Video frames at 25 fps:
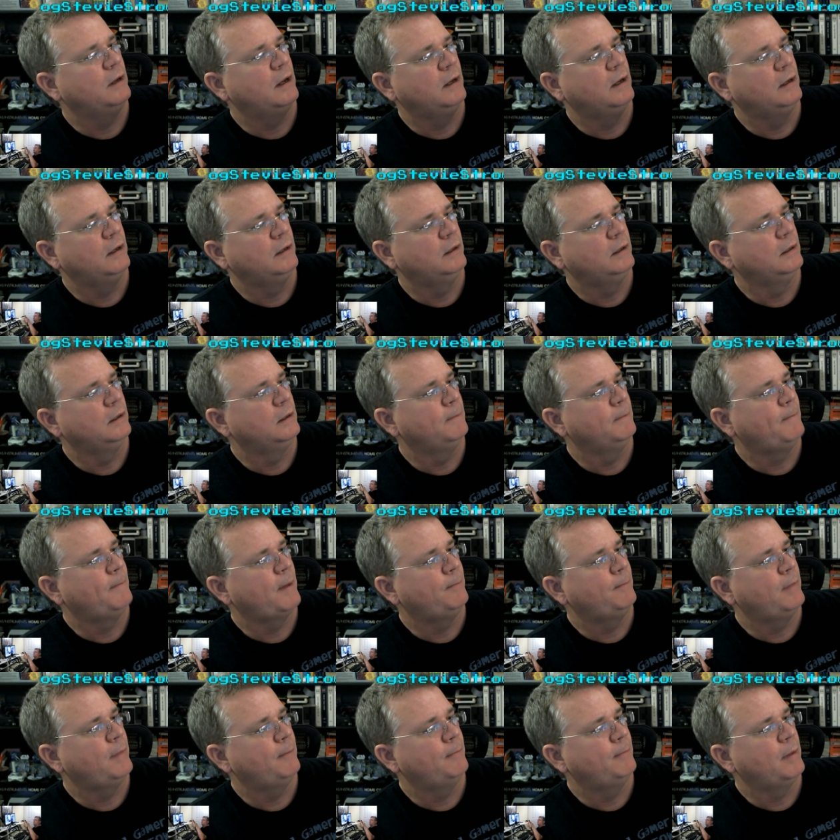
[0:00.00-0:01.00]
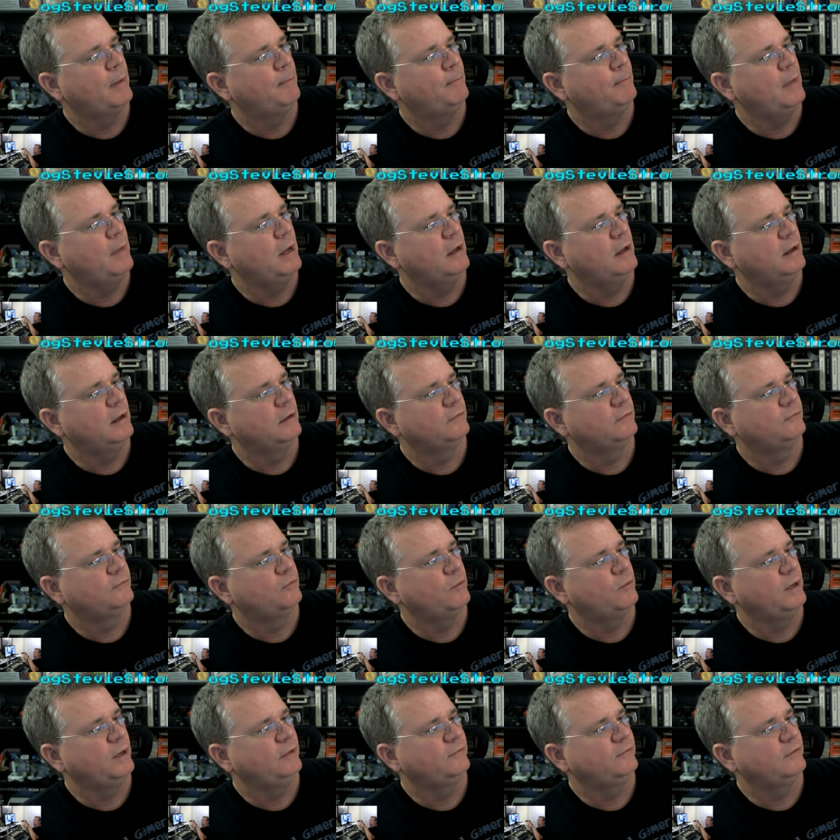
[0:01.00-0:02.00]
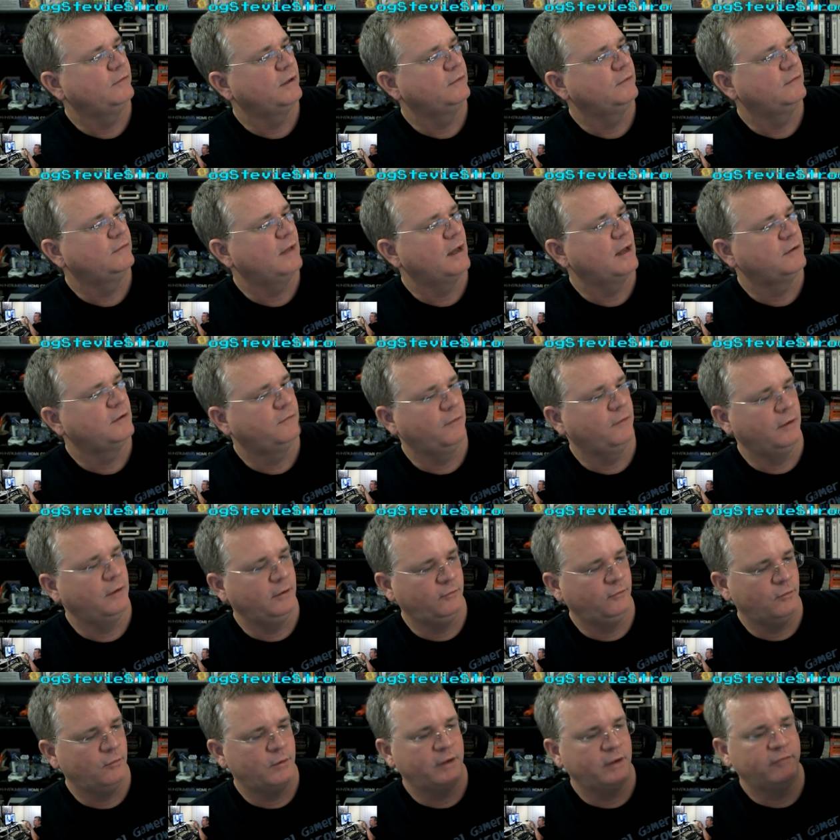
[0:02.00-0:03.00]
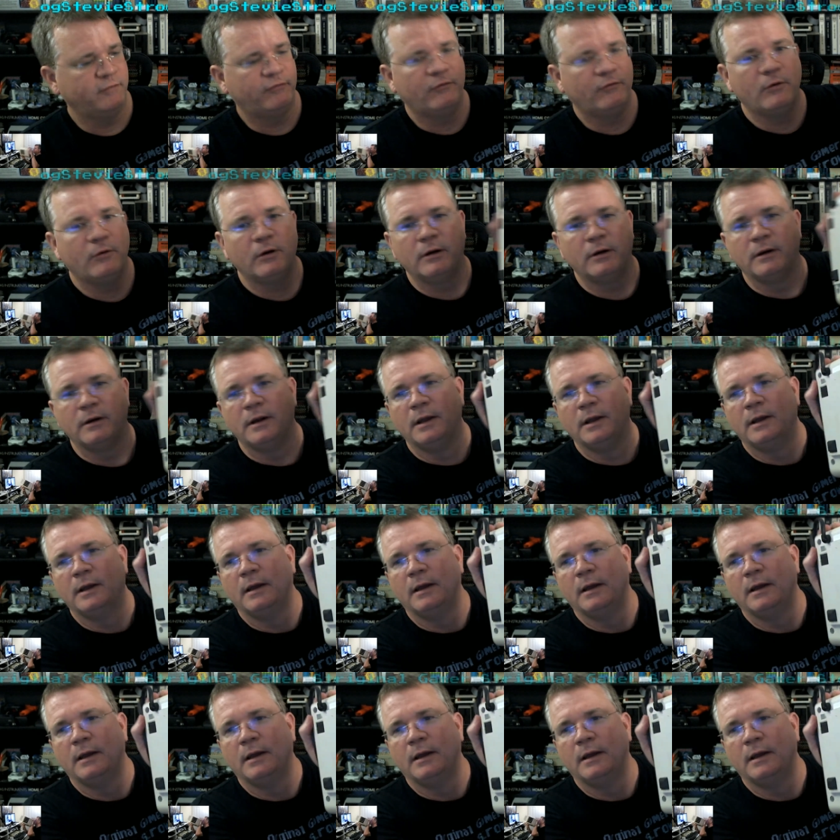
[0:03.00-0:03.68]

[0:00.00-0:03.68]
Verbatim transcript: 26-3024,